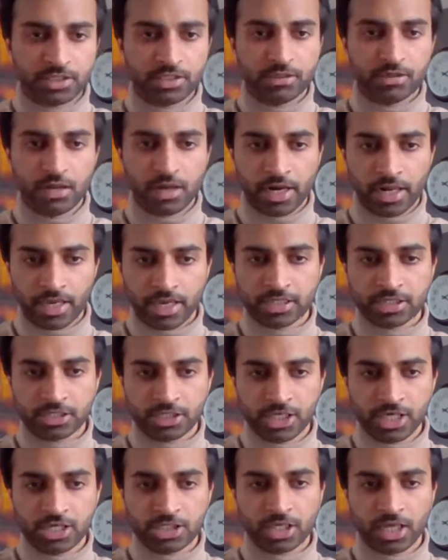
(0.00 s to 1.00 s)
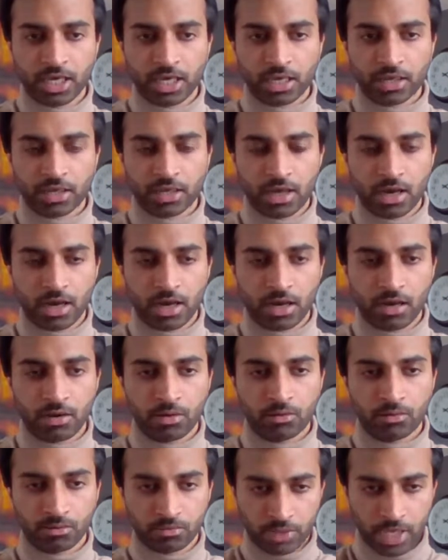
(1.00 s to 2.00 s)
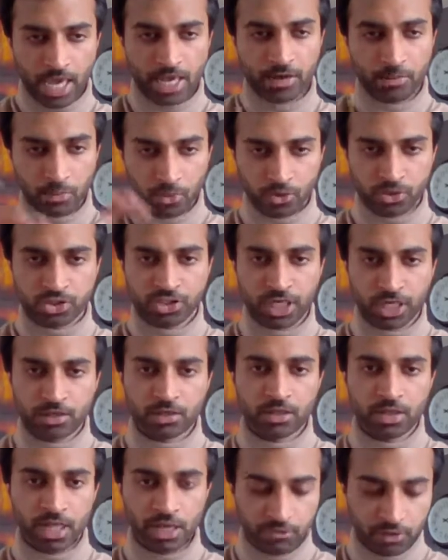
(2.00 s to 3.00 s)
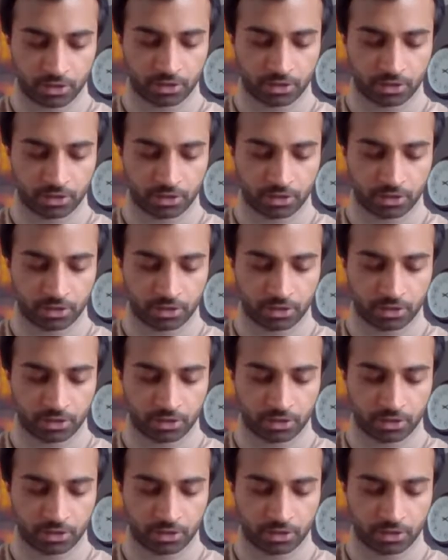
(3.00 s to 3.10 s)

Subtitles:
learning and teaching at a more general level,